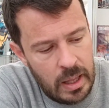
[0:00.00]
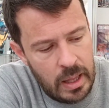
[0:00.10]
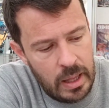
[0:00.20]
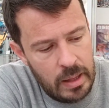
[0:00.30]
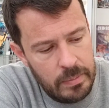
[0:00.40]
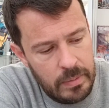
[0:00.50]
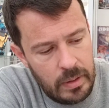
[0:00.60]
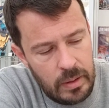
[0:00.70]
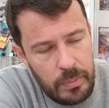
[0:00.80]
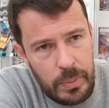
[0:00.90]
I
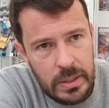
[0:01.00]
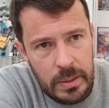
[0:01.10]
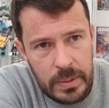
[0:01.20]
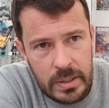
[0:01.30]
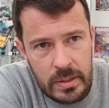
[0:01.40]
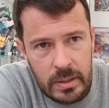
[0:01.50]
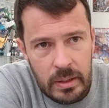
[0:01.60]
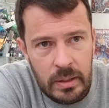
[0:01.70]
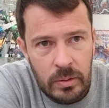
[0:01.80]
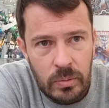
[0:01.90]
picked up this
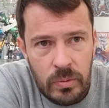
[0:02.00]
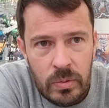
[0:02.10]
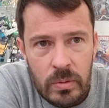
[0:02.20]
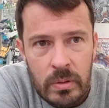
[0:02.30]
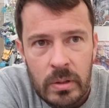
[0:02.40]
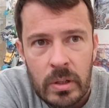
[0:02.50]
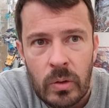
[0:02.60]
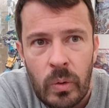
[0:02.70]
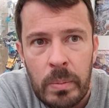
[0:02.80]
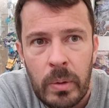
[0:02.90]
little
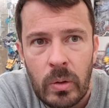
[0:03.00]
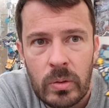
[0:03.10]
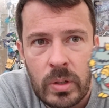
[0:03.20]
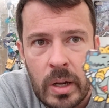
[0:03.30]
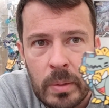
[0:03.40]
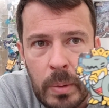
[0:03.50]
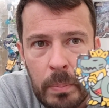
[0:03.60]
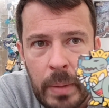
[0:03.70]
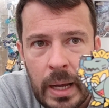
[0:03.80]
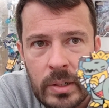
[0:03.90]
Grimlock
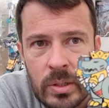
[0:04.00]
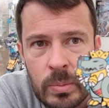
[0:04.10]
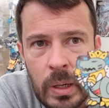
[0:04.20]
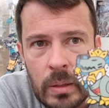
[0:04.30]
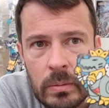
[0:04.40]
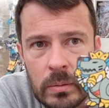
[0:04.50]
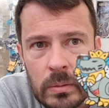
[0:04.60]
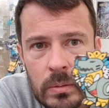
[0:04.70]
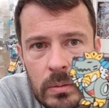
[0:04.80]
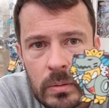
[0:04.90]
Dinobot badge as well.
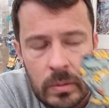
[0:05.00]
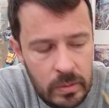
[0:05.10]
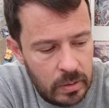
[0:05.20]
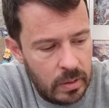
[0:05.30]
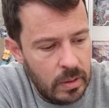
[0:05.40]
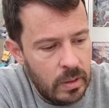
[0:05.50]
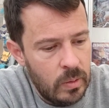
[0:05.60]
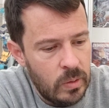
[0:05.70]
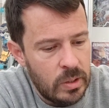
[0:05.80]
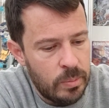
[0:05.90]

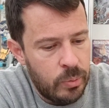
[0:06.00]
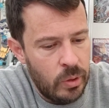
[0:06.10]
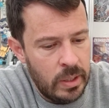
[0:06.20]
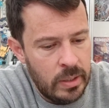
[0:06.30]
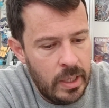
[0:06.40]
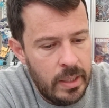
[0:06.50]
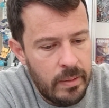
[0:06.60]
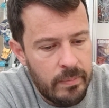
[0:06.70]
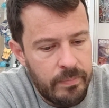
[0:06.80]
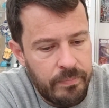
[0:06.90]
It's pretty neat.